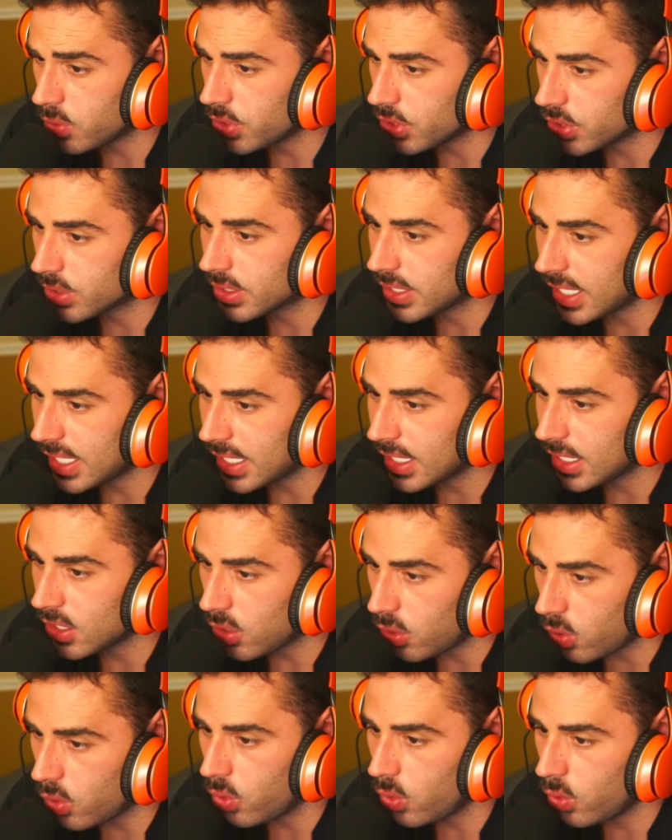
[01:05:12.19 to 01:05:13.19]
you're getting
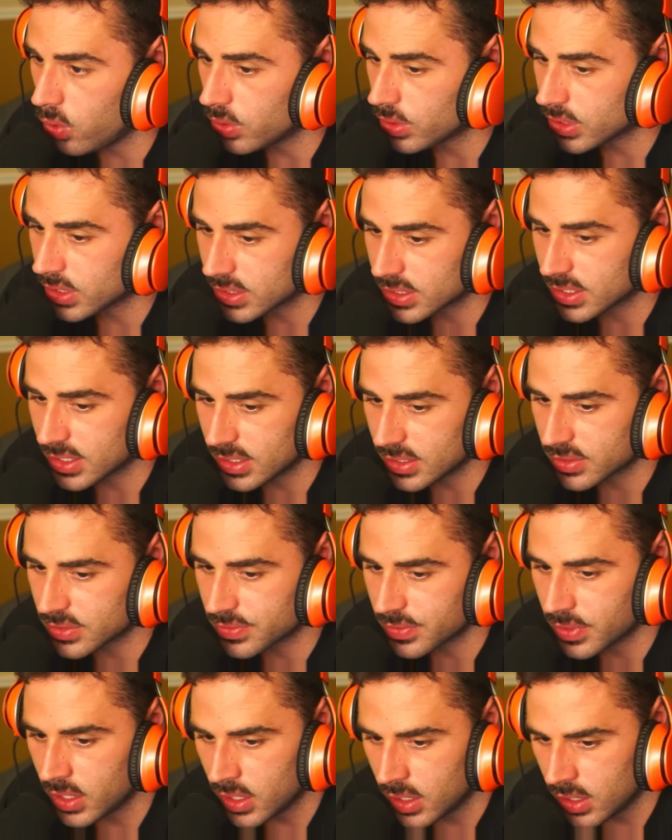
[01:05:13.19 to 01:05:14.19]
old because of
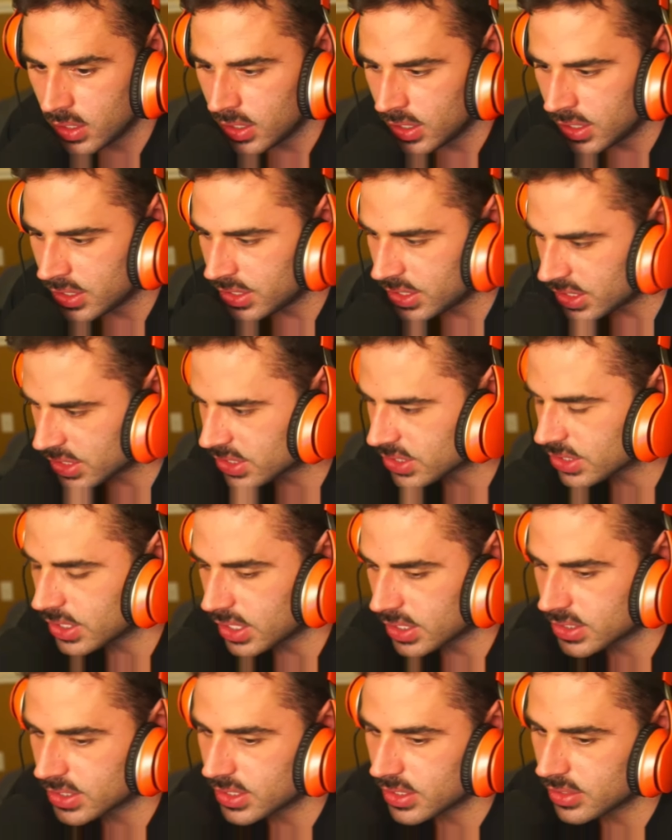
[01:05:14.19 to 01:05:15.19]
these
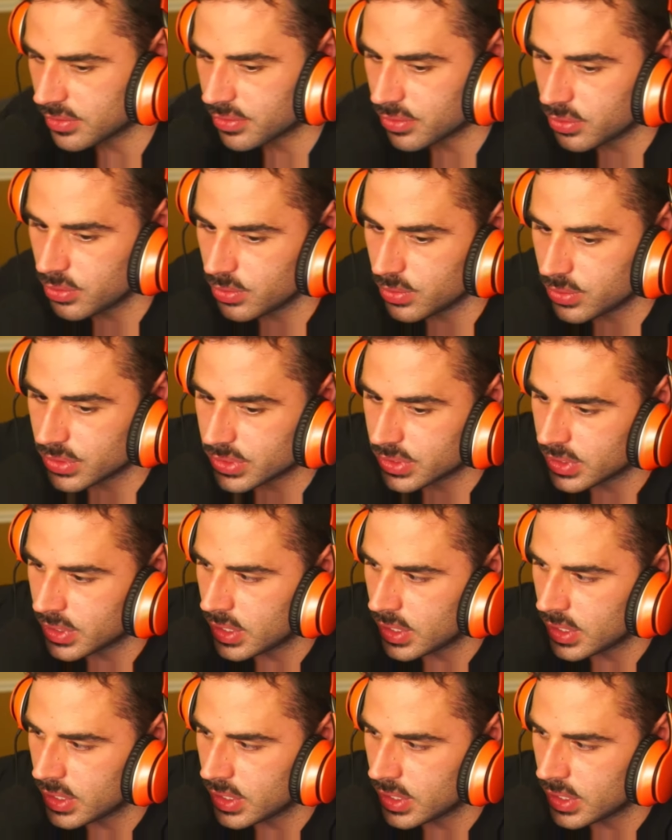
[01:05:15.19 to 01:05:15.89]
disgusting foods